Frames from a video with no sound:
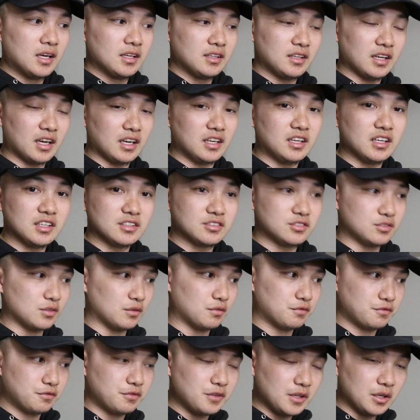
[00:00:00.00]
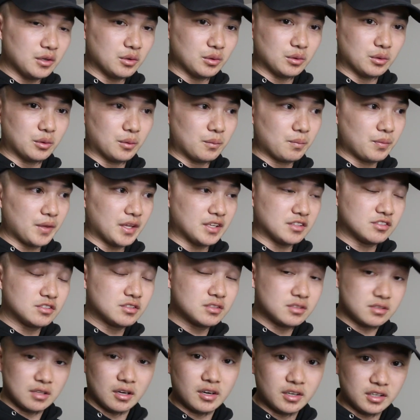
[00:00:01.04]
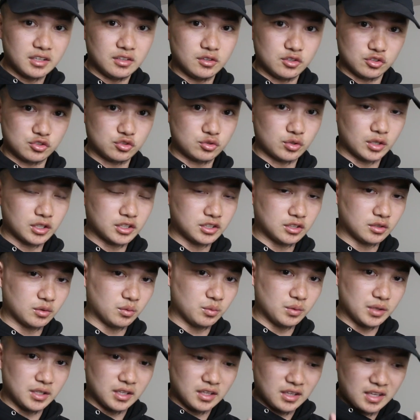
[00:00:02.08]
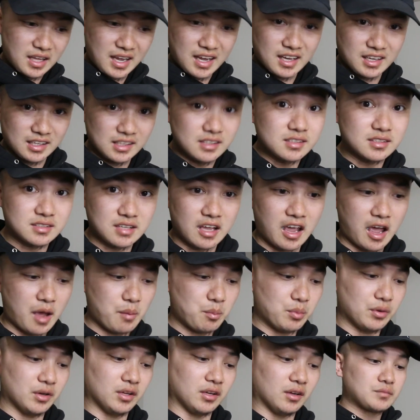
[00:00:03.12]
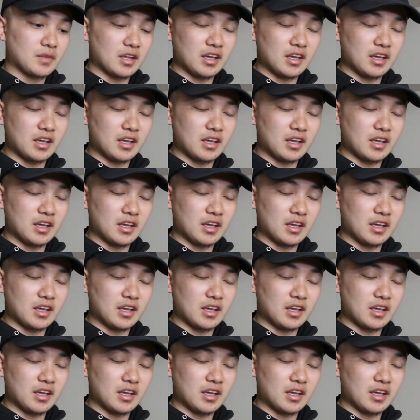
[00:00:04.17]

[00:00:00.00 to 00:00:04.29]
The idea is to feel and study the structure when that is happening.